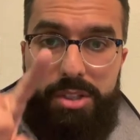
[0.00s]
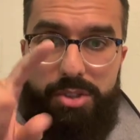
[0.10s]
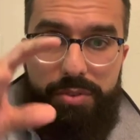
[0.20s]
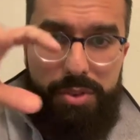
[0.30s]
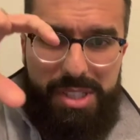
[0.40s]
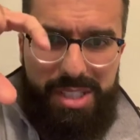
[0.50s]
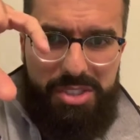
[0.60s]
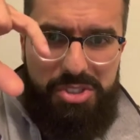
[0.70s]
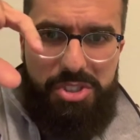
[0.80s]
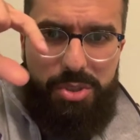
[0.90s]
So if you see
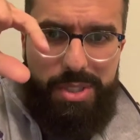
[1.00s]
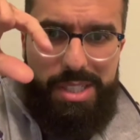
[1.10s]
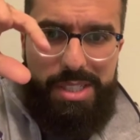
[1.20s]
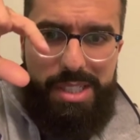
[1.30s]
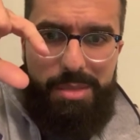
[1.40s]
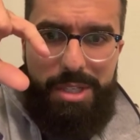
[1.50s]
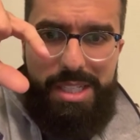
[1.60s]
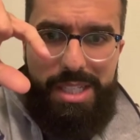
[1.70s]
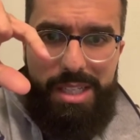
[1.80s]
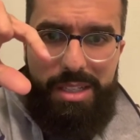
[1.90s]
this juicy
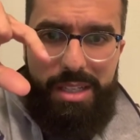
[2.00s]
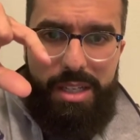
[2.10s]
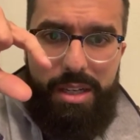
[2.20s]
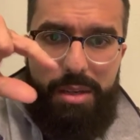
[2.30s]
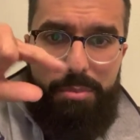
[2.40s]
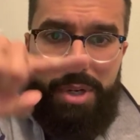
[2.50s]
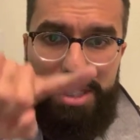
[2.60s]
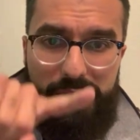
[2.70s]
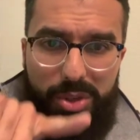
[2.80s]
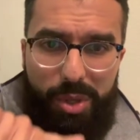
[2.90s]
CBD, but
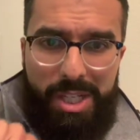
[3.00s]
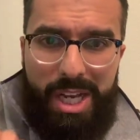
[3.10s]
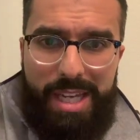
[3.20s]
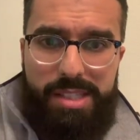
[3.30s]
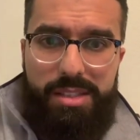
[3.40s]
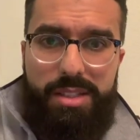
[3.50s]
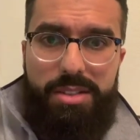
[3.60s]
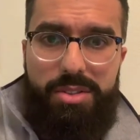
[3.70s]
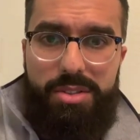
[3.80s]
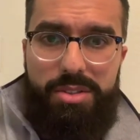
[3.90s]
it's going nicely
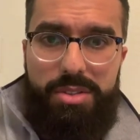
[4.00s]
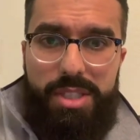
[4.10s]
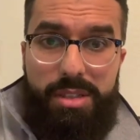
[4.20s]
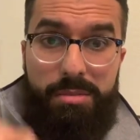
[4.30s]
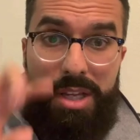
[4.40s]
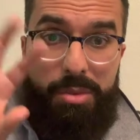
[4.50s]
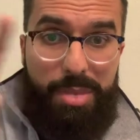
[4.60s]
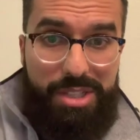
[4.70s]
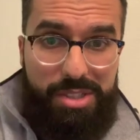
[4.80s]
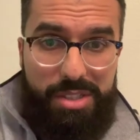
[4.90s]
into the duodenum and the
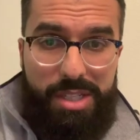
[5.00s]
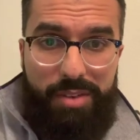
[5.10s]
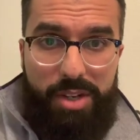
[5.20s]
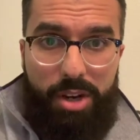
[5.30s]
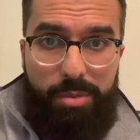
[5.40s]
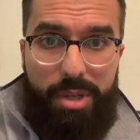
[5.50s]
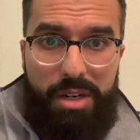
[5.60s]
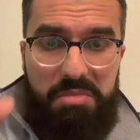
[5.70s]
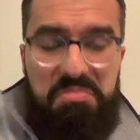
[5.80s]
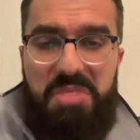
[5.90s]
patient doesn't have a
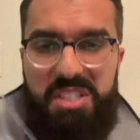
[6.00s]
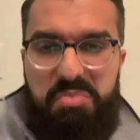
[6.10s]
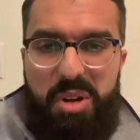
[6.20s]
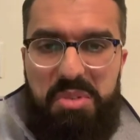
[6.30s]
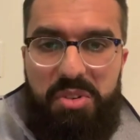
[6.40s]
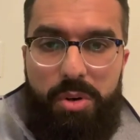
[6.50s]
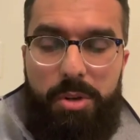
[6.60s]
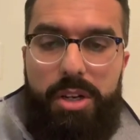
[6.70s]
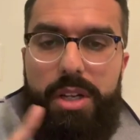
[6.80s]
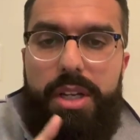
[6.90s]
gallbladder, it's probably
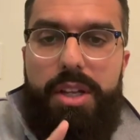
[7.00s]
normal.